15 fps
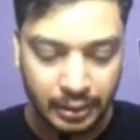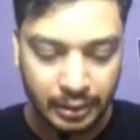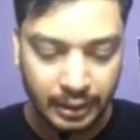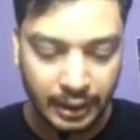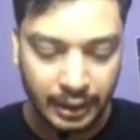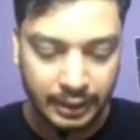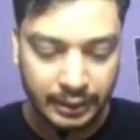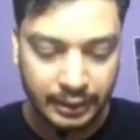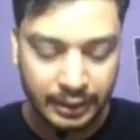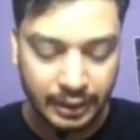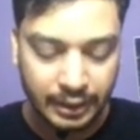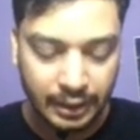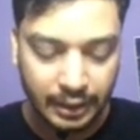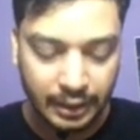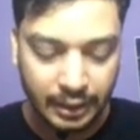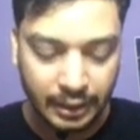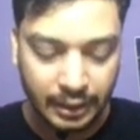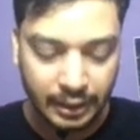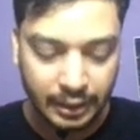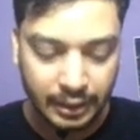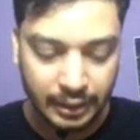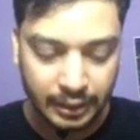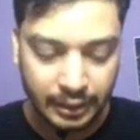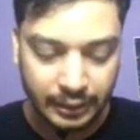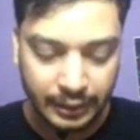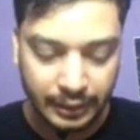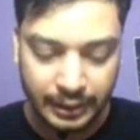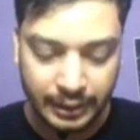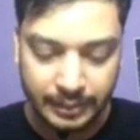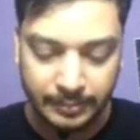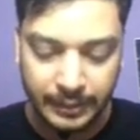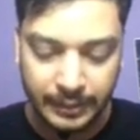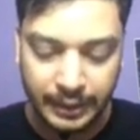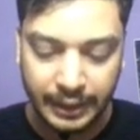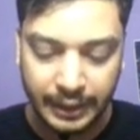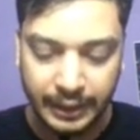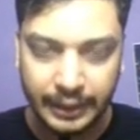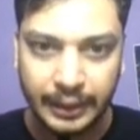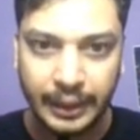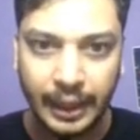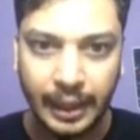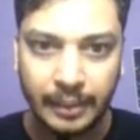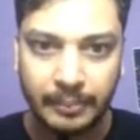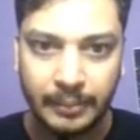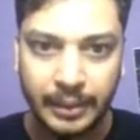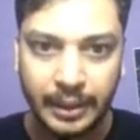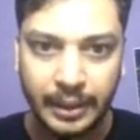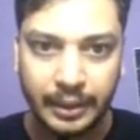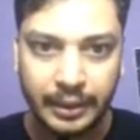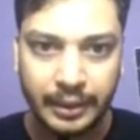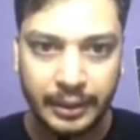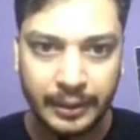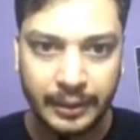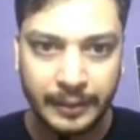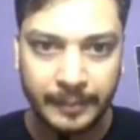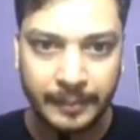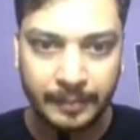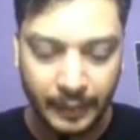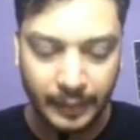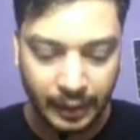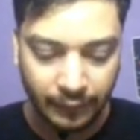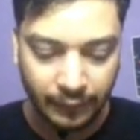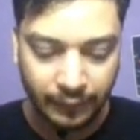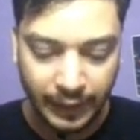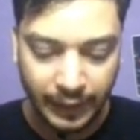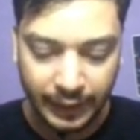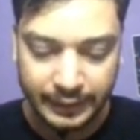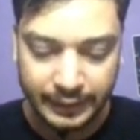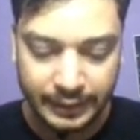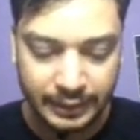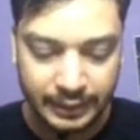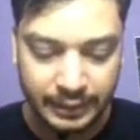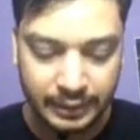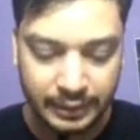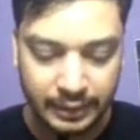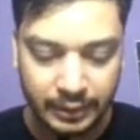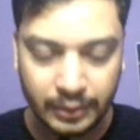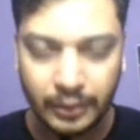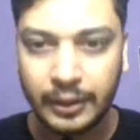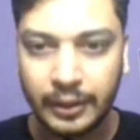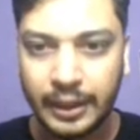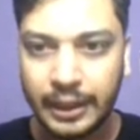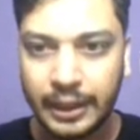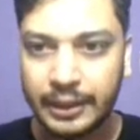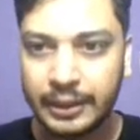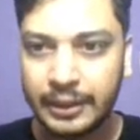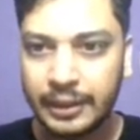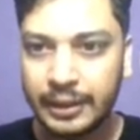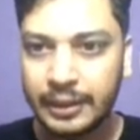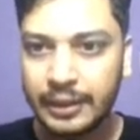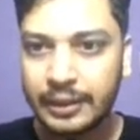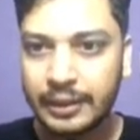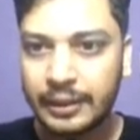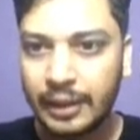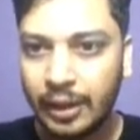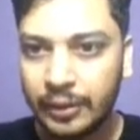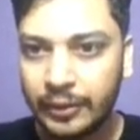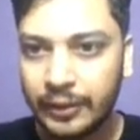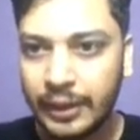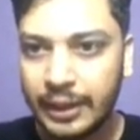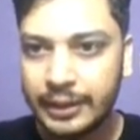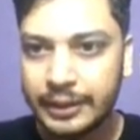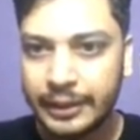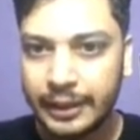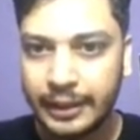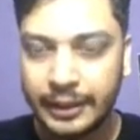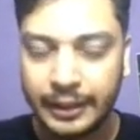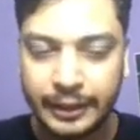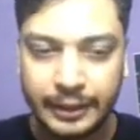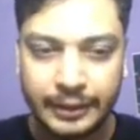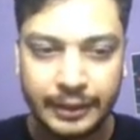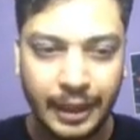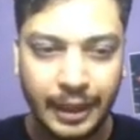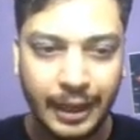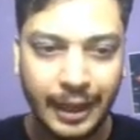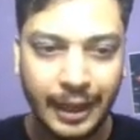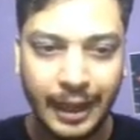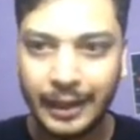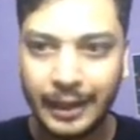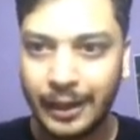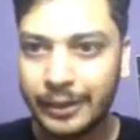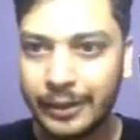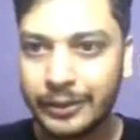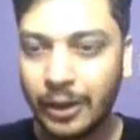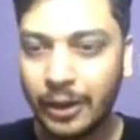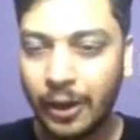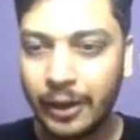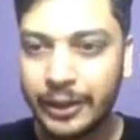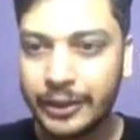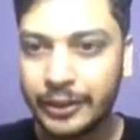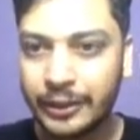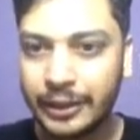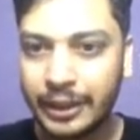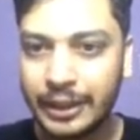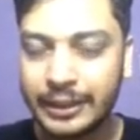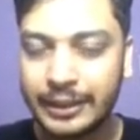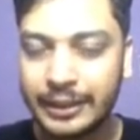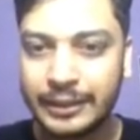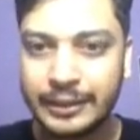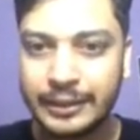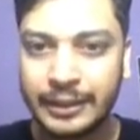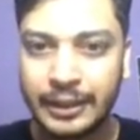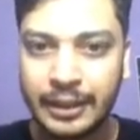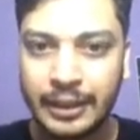Let's say the display can be flex. Okay, now you can say it is aligned horizontally, since